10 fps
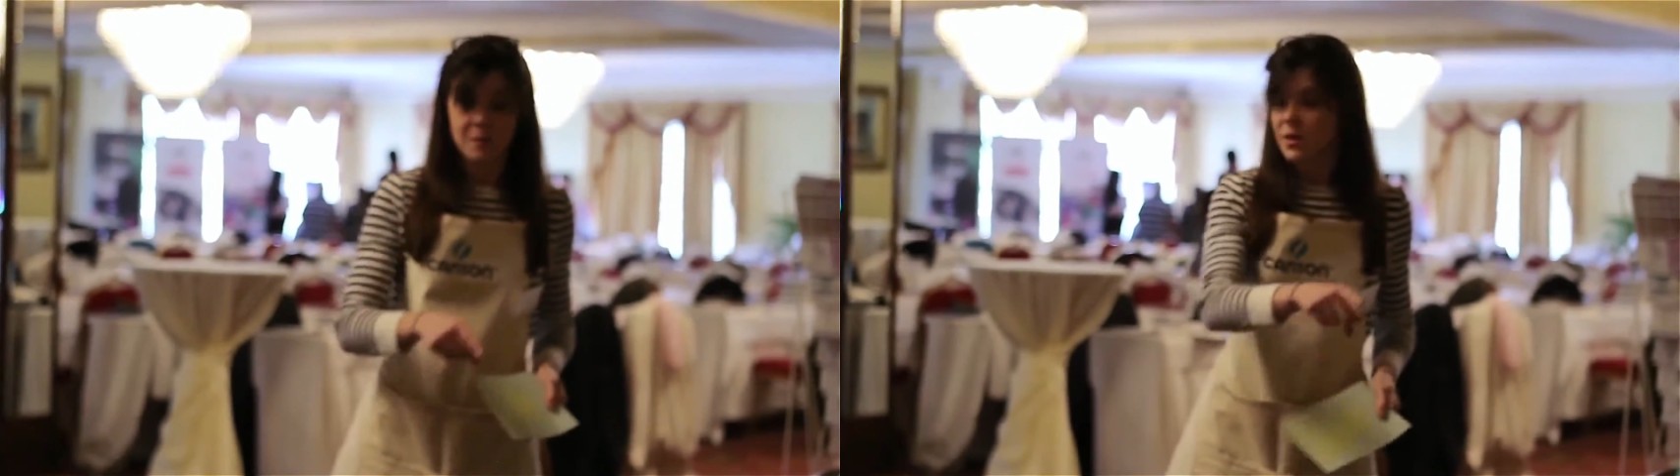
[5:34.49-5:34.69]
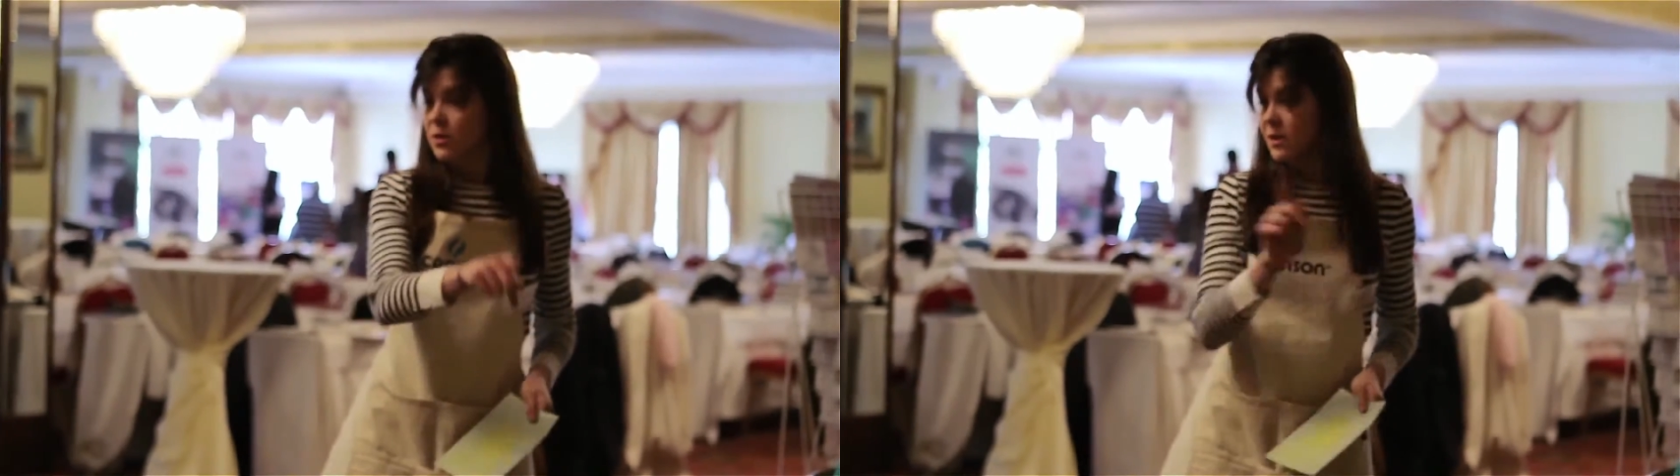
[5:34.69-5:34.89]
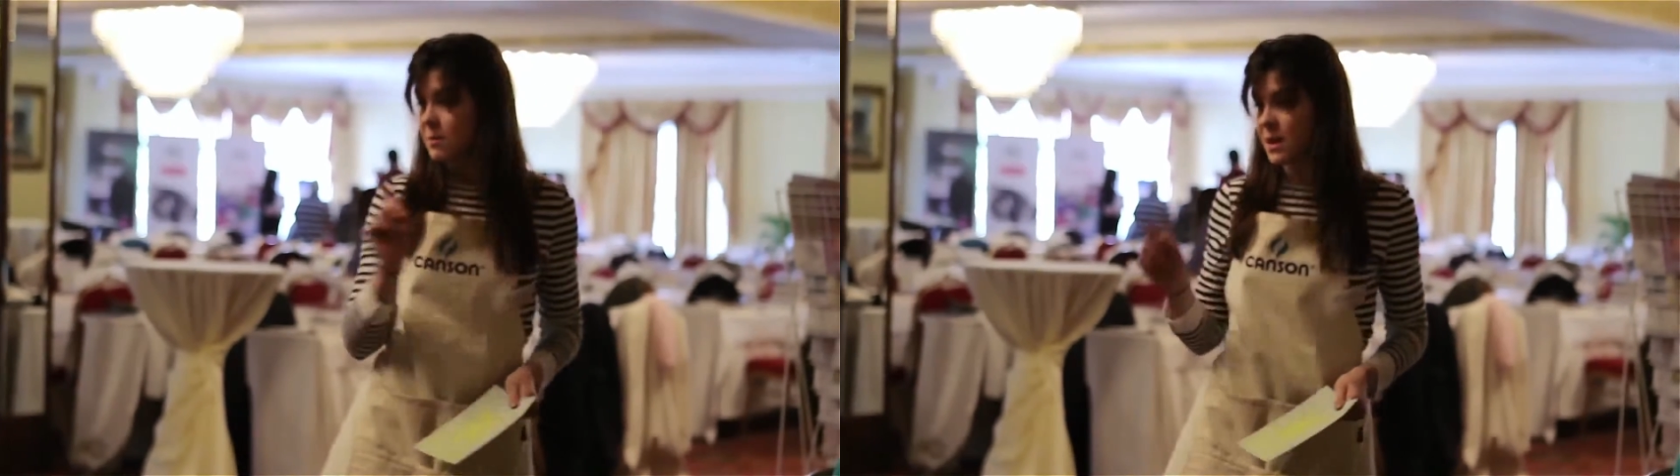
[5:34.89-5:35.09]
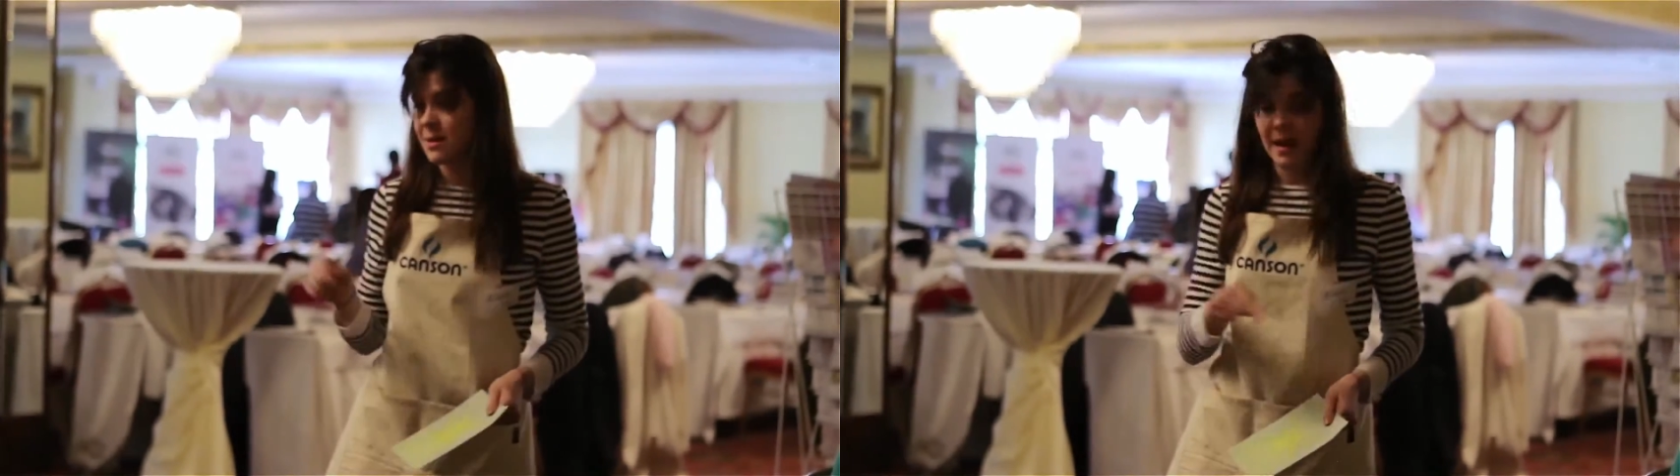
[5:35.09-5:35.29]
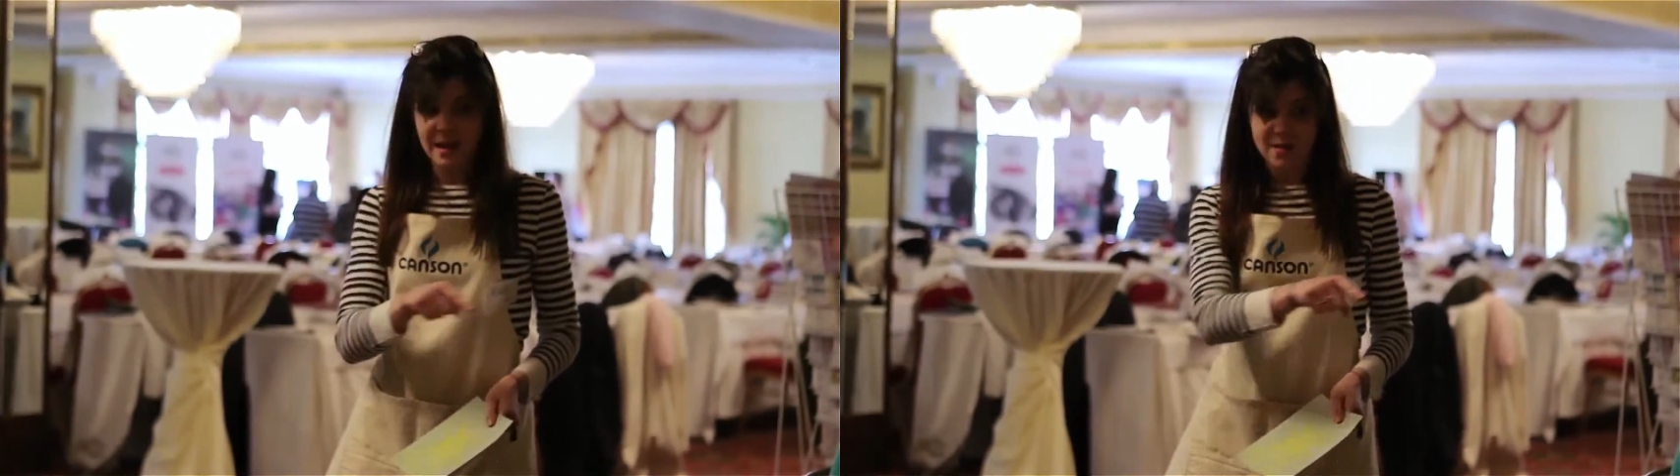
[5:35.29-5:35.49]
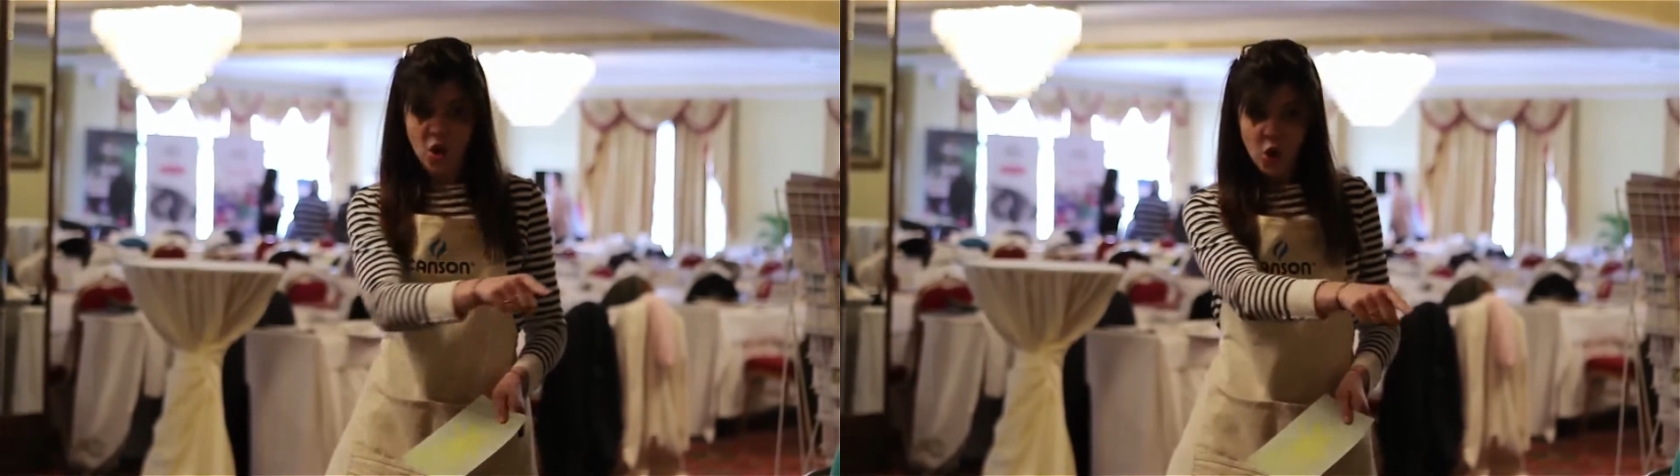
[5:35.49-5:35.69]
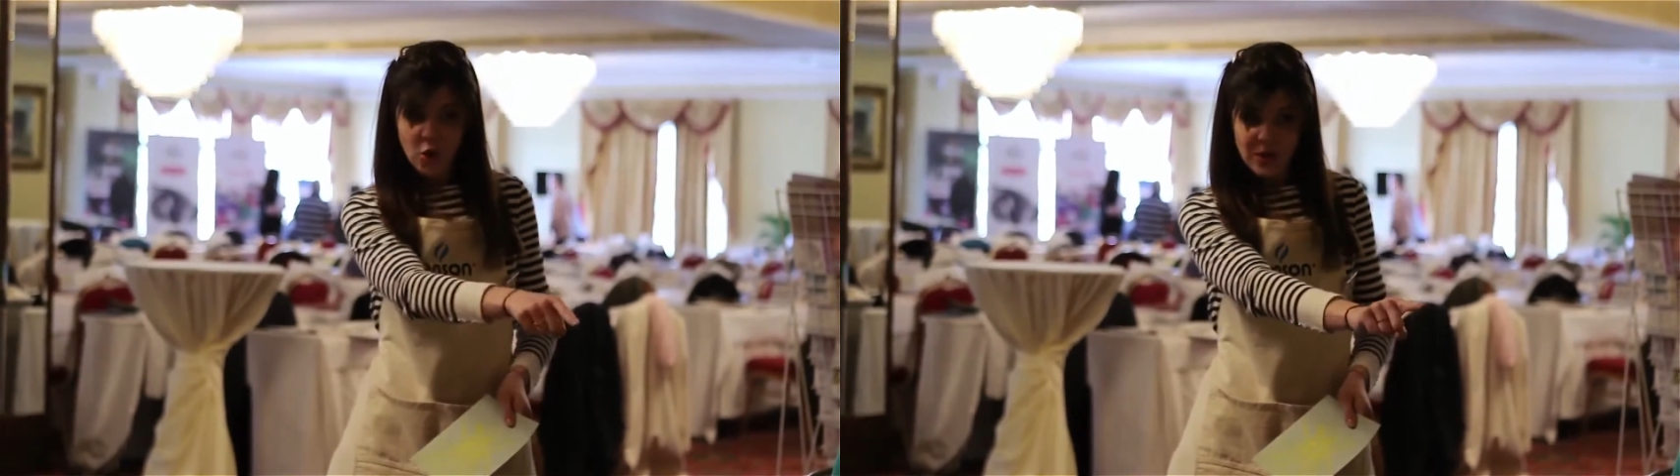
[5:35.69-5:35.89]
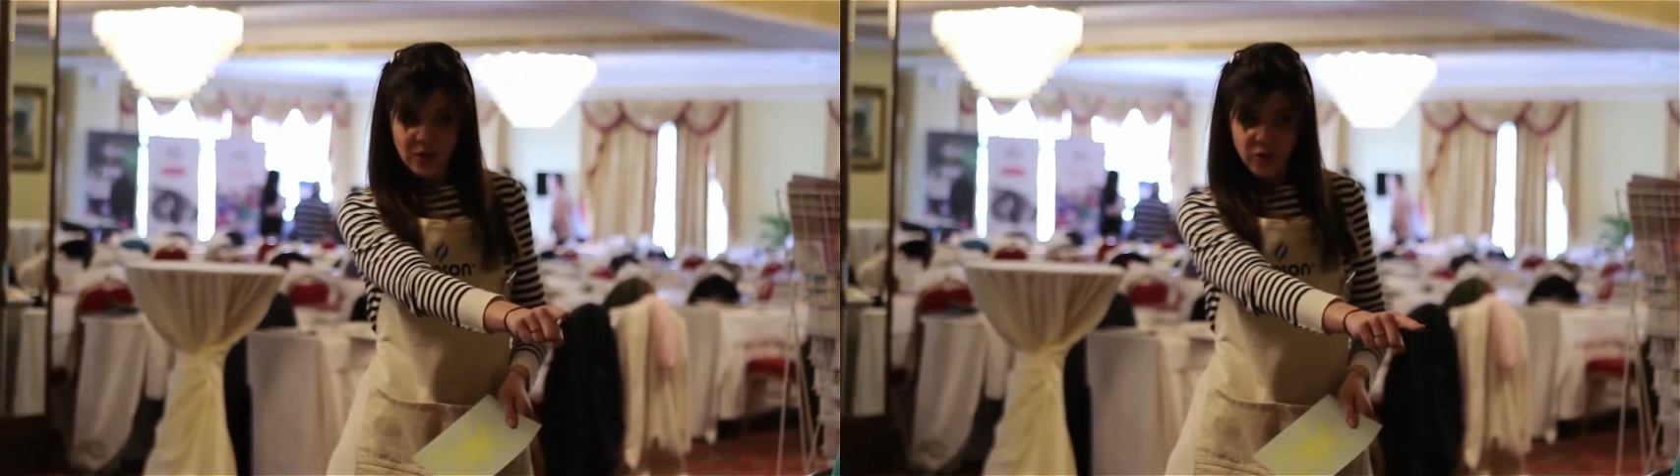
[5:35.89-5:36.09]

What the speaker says: because it means that it's not going